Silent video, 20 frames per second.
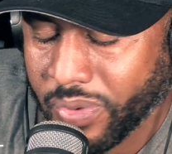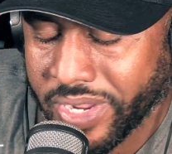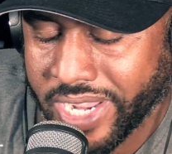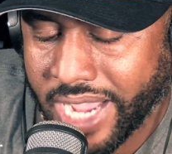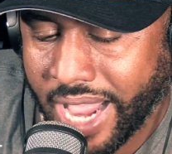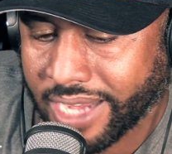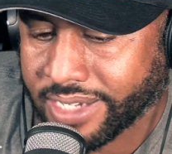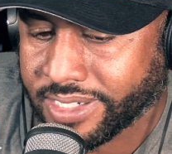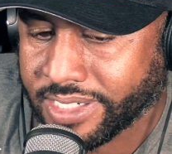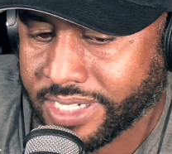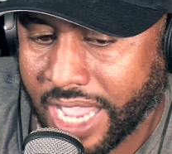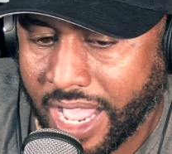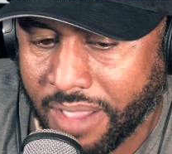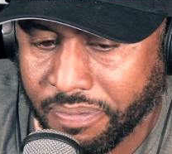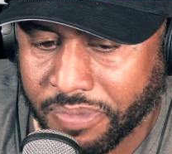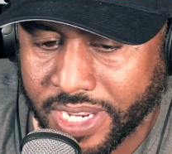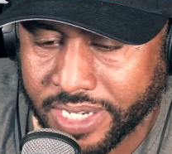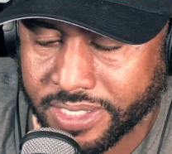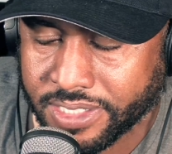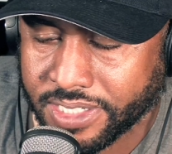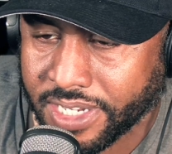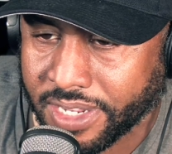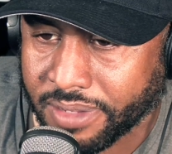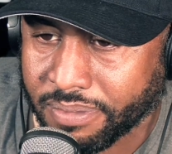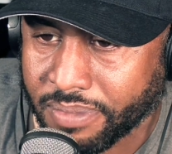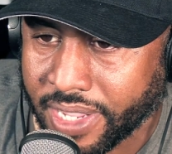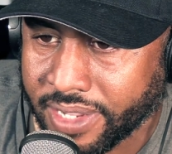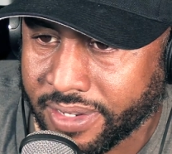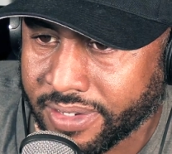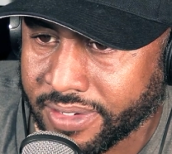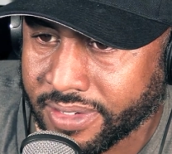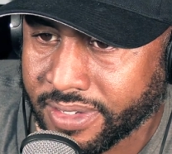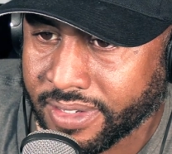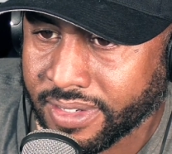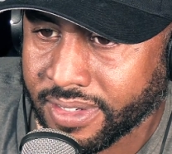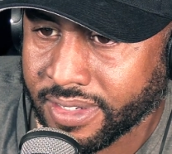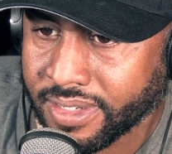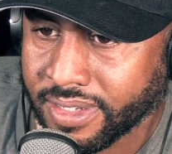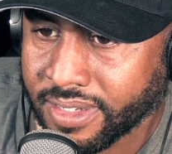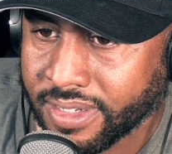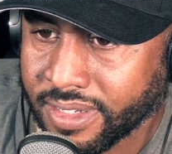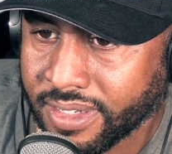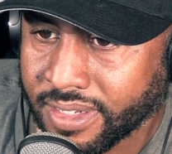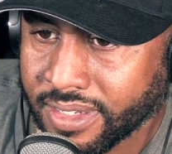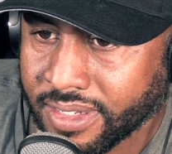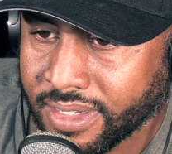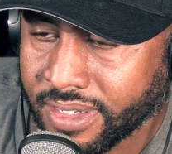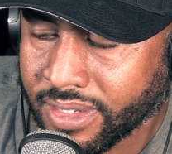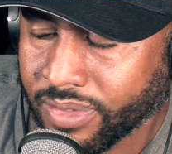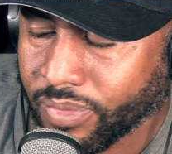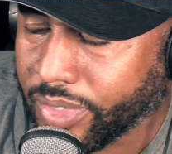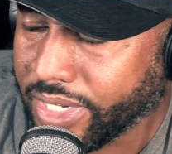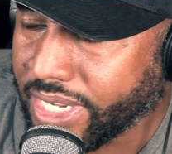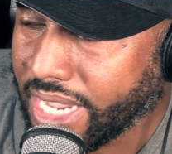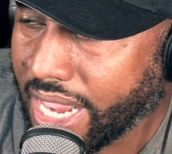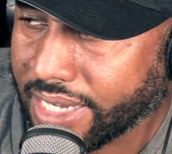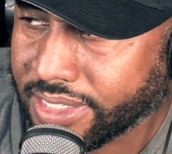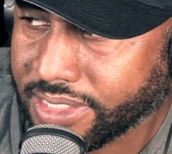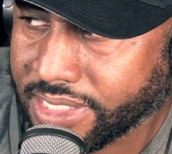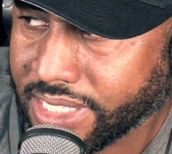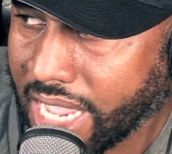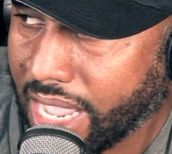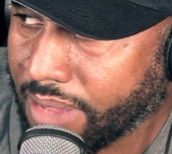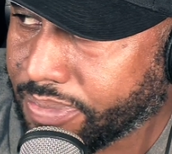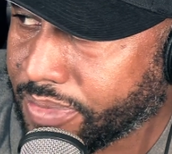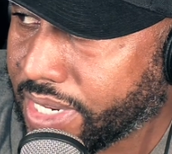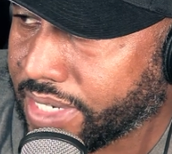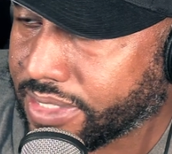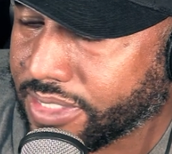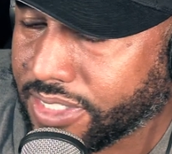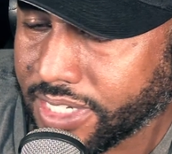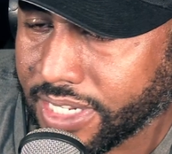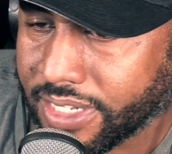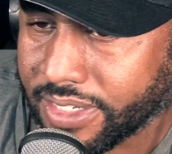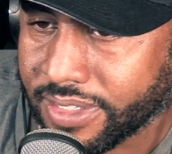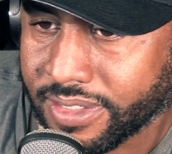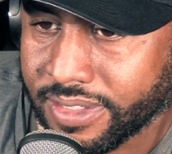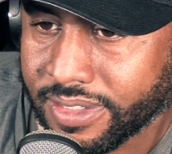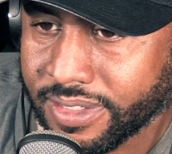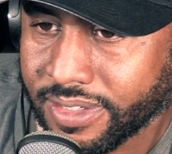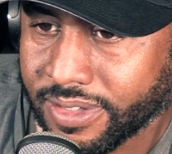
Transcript: we got to stop that shit, man. We got to stop that shit.